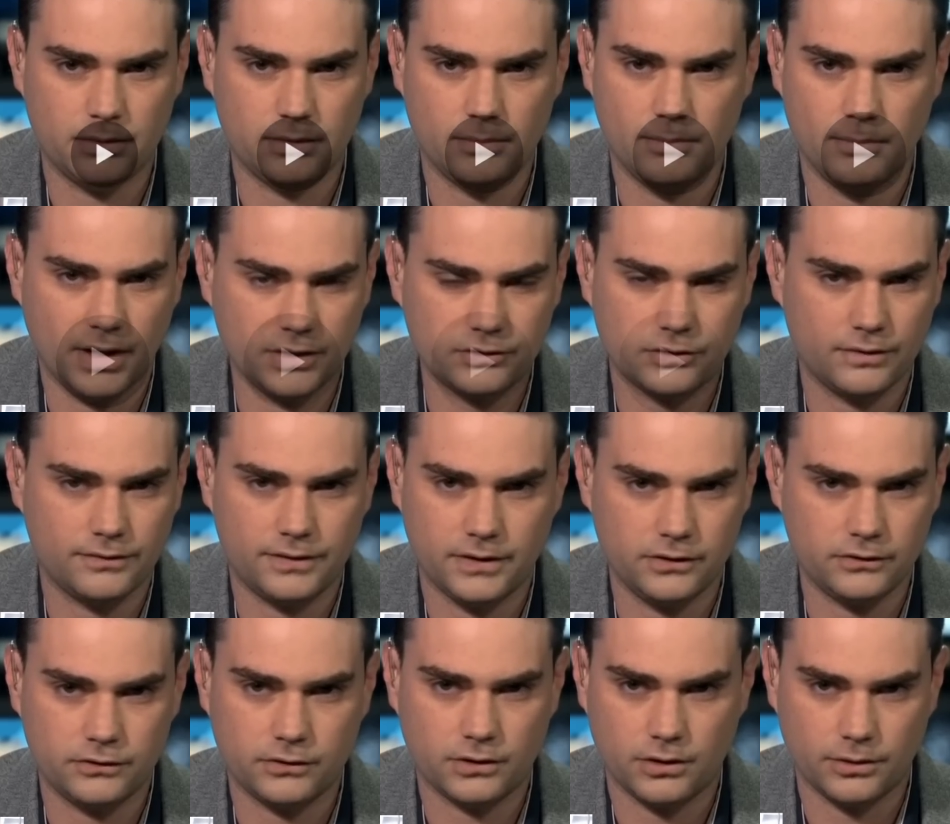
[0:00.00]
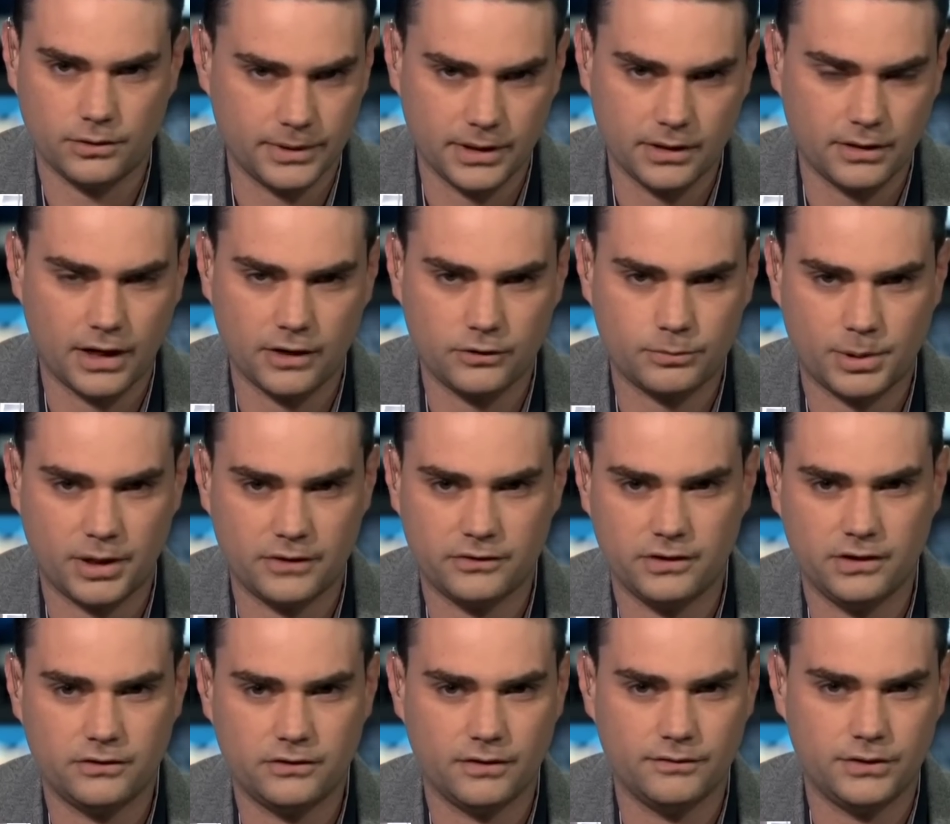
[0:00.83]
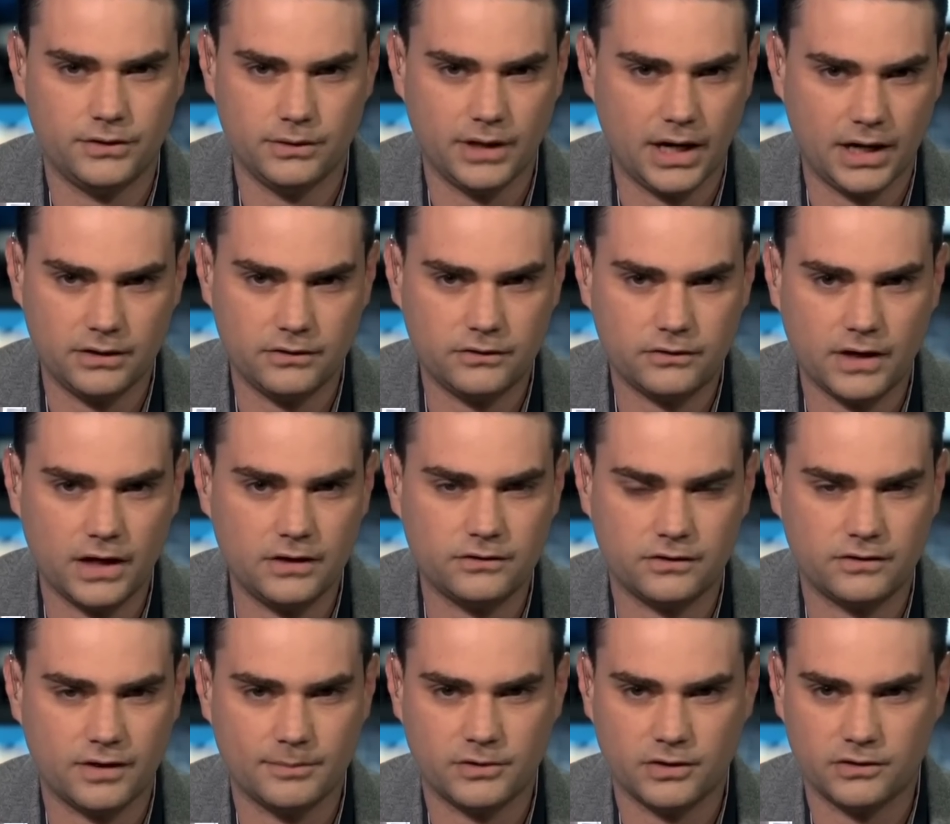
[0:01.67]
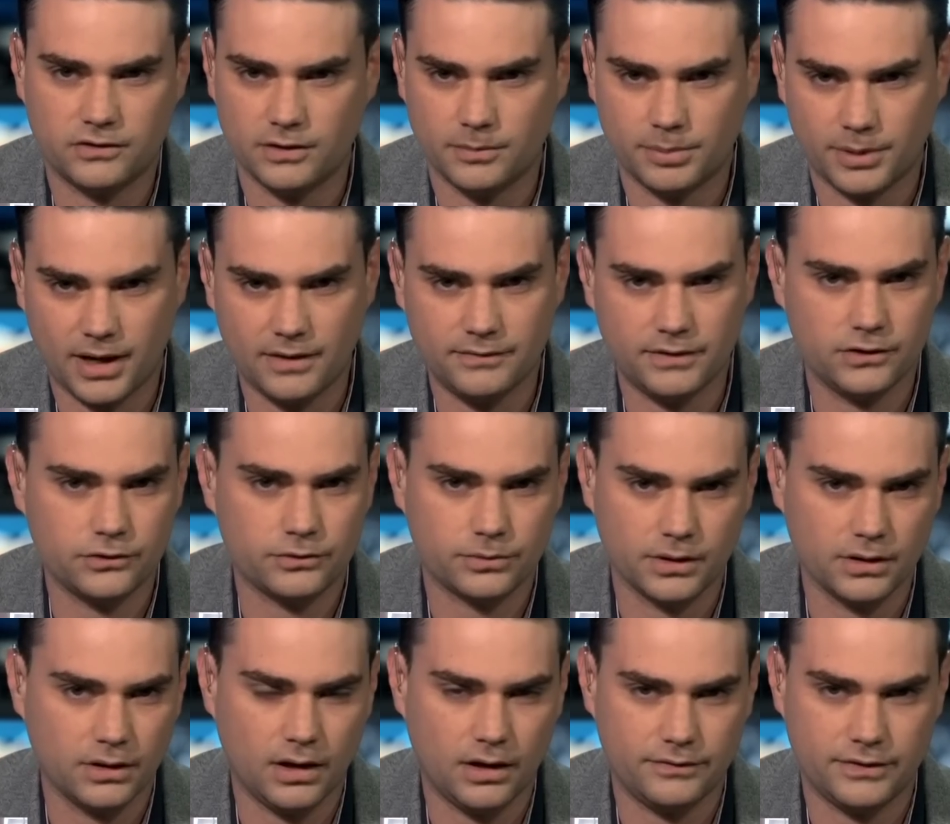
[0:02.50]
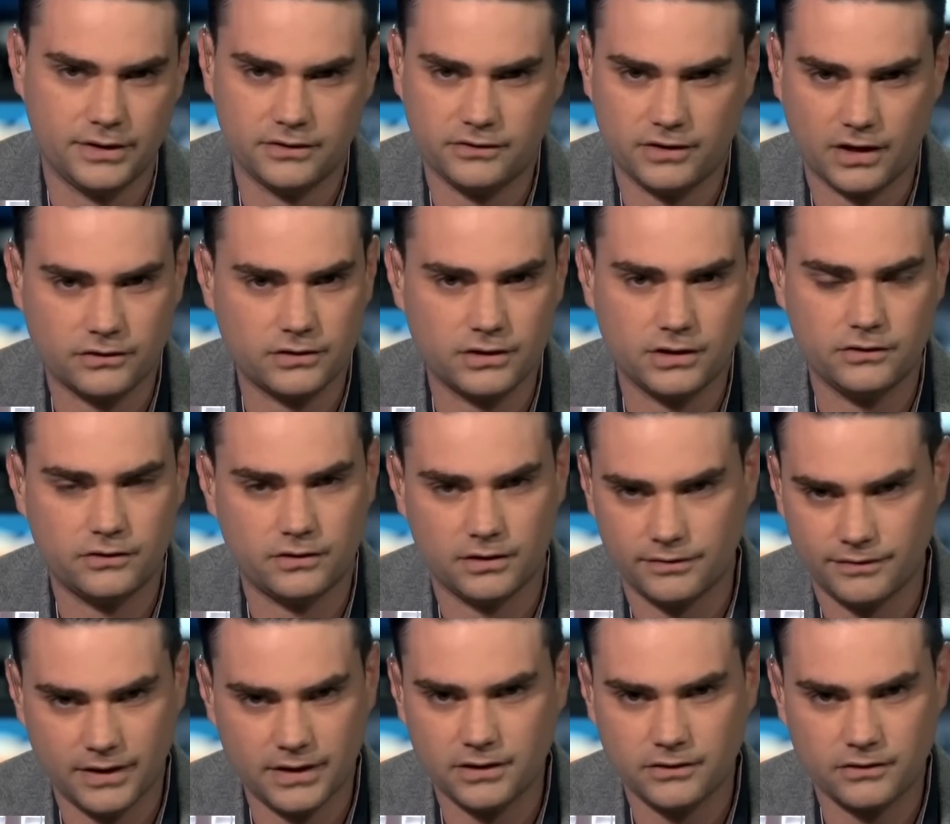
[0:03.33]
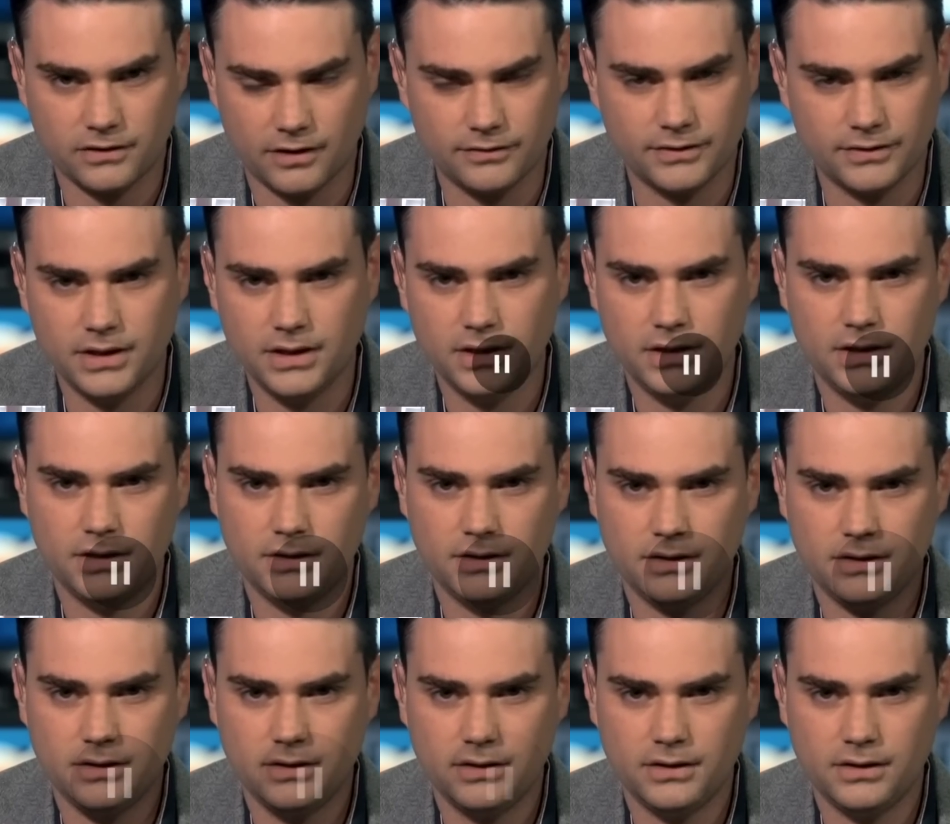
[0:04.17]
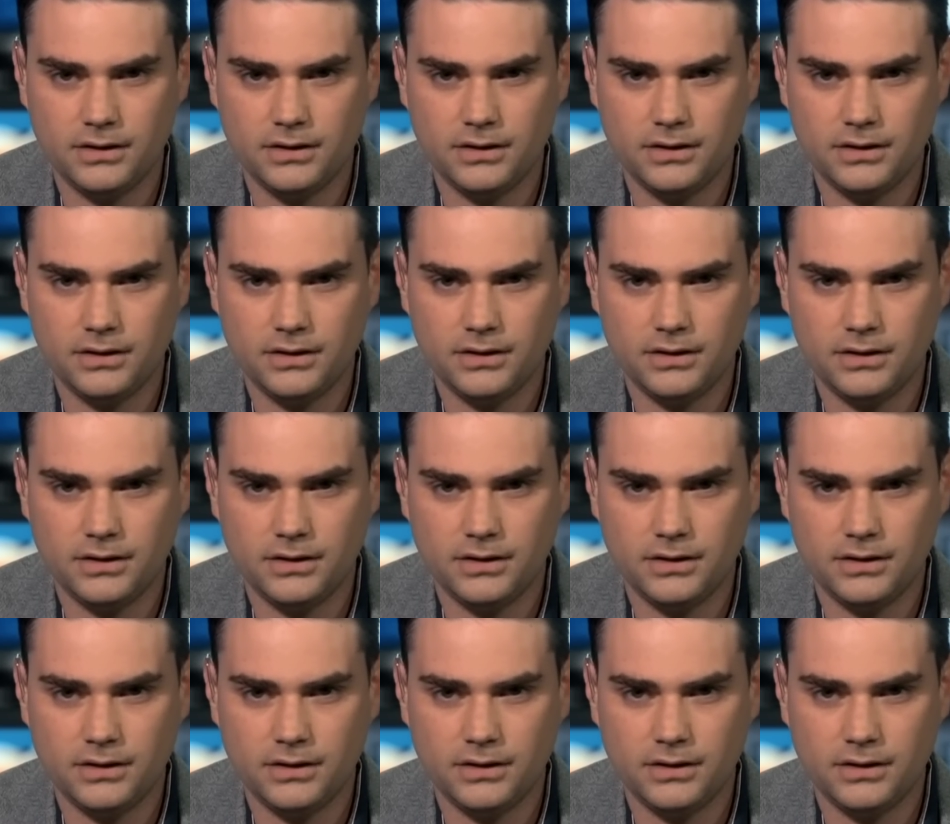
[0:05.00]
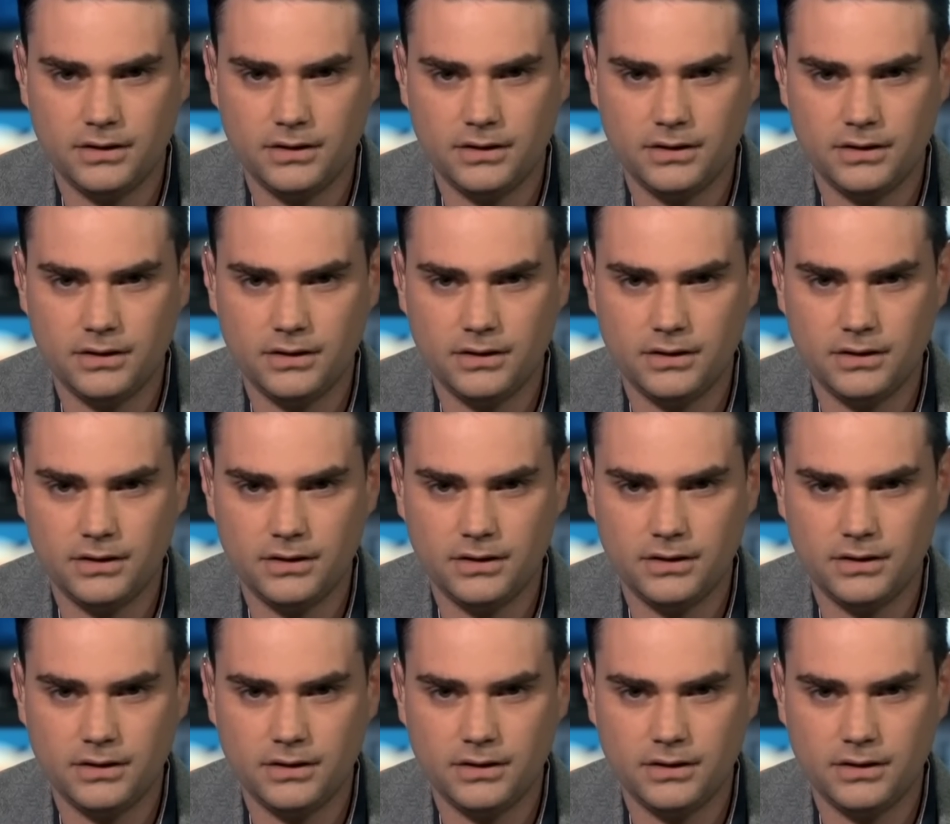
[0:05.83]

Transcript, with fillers: much of his career as president of the United States attempting to deprive Israel of the necessities to defend itself. So he said two things there, and we're going to